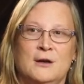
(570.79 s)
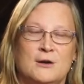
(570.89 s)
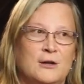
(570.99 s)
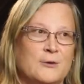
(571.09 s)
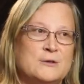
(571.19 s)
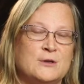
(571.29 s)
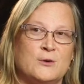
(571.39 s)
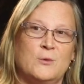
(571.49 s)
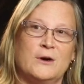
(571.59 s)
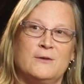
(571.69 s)
closer
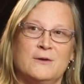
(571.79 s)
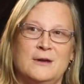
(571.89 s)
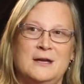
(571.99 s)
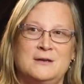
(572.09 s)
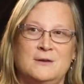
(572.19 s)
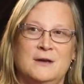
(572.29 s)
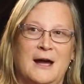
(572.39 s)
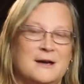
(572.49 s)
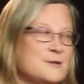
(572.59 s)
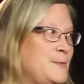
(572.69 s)
to where they're eaten
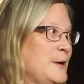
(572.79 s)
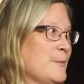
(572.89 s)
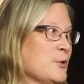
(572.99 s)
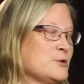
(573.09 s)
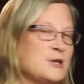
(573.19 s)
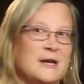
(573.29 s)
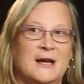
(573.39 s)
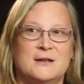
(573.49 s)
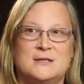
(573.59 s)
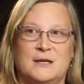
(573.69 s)
has been emerging
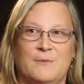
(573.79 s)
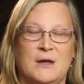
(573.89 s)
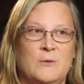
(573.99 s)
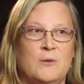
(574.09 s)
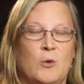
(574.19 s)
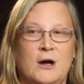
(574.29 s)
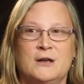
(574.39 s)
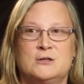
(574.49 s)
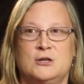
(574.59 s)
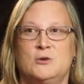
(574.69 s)
as something we
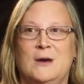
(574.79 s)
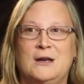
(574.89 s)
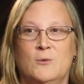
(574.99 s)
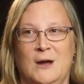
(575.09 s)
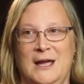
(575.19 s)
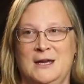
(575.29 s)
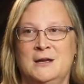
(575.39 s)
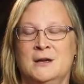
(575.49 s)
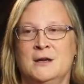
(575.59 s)
wanted to do anyway,